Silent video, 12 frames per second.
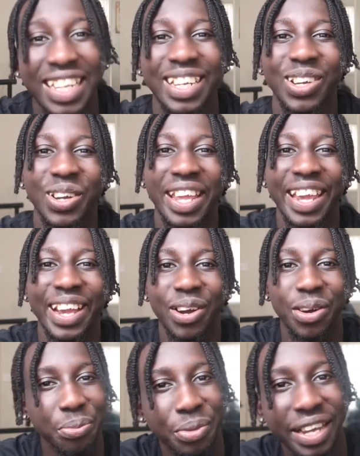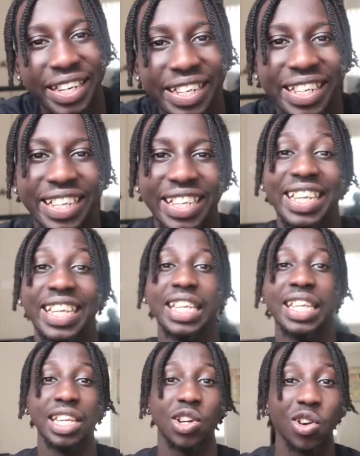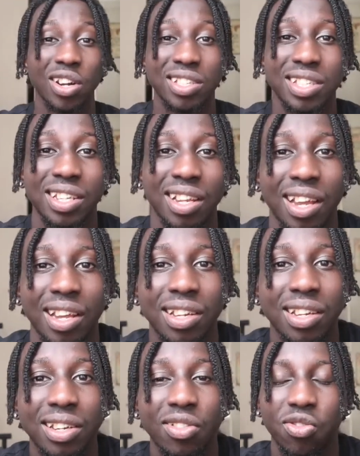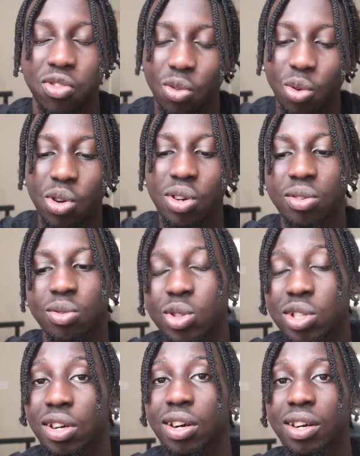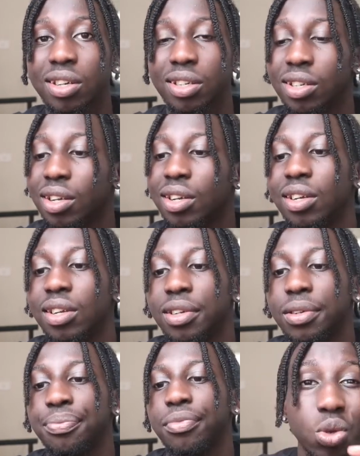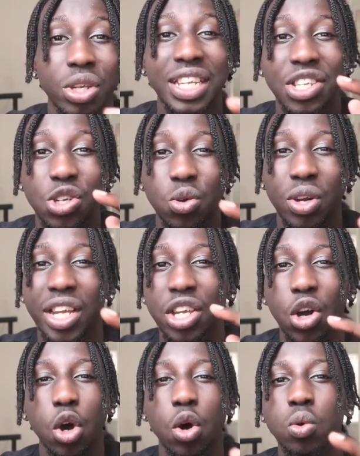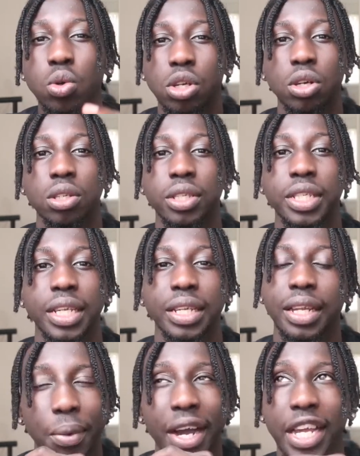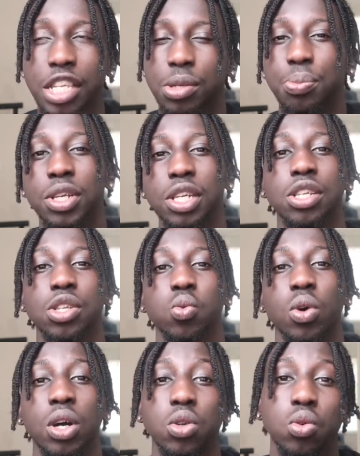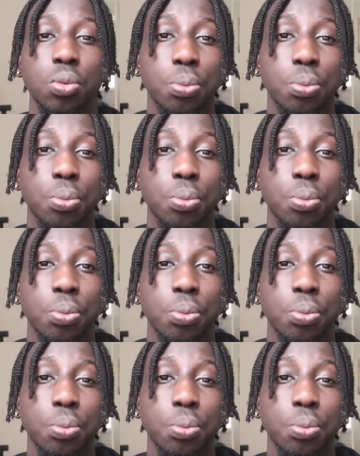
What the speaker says: Look out, man. You need content, like for real, real talk. You need to create your own content. My experience while doing